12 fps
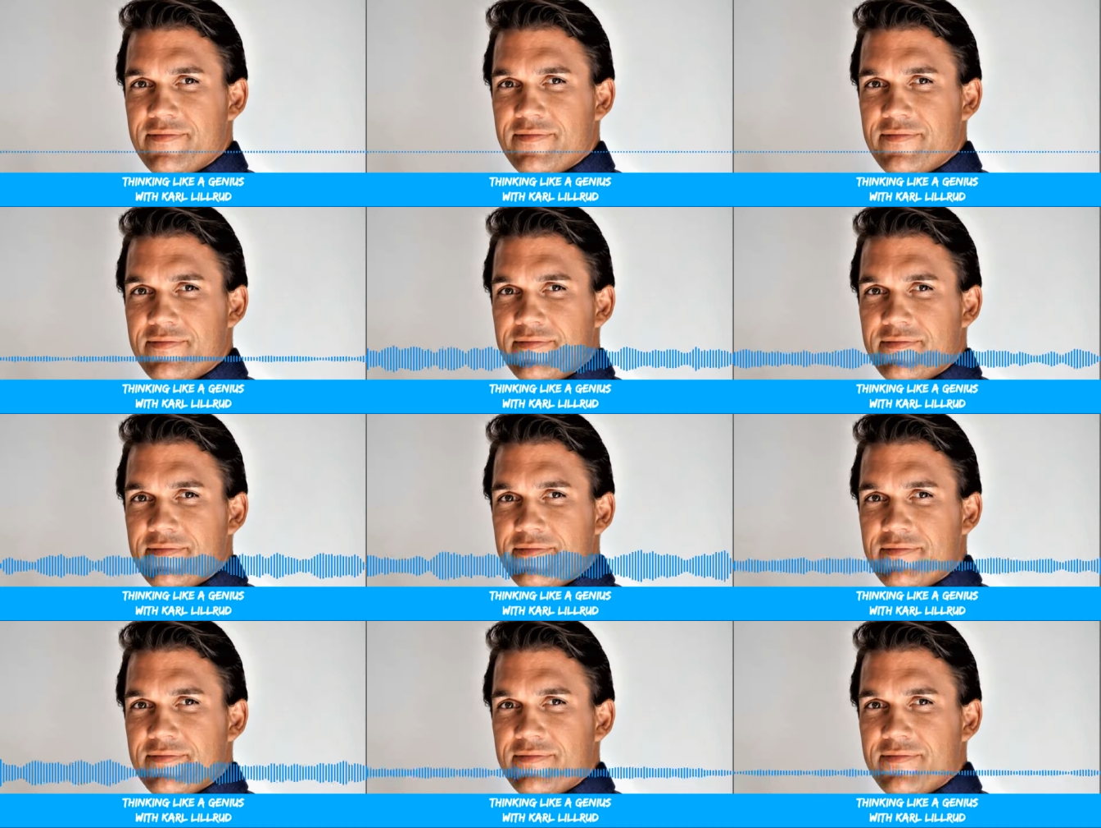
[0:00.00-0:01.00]
You're
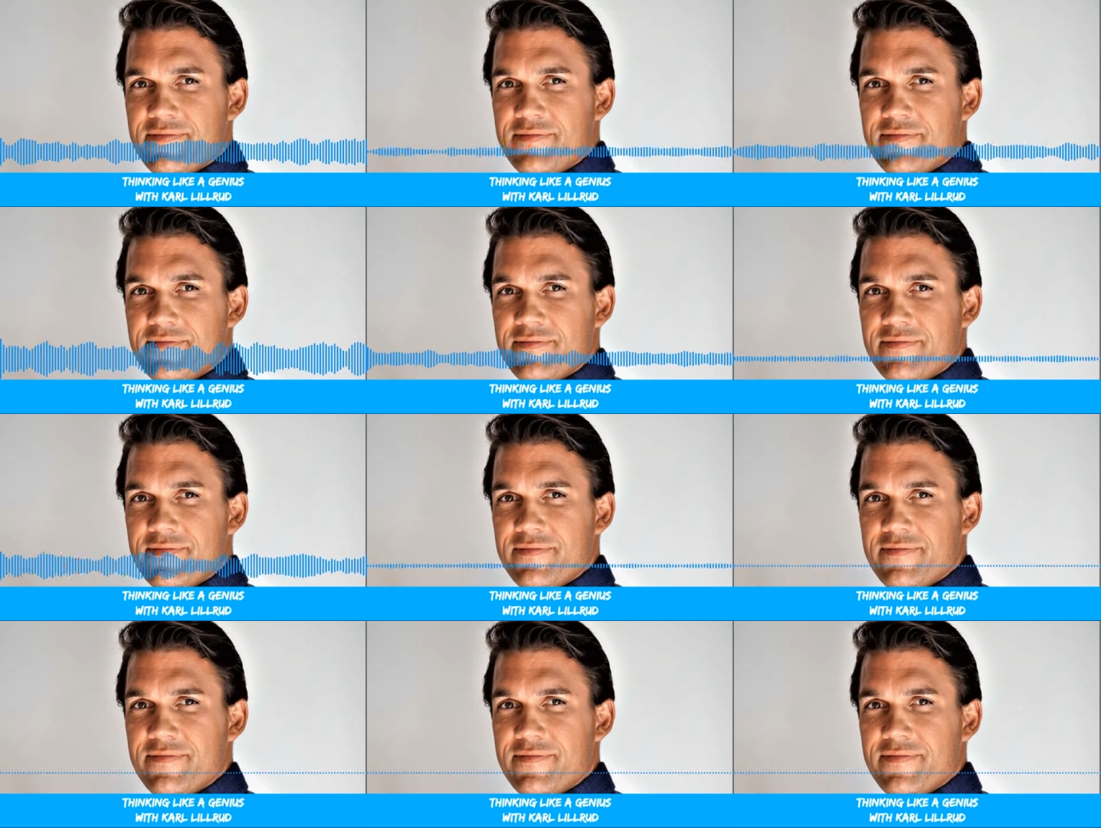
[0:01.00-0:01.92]
learning for the sake of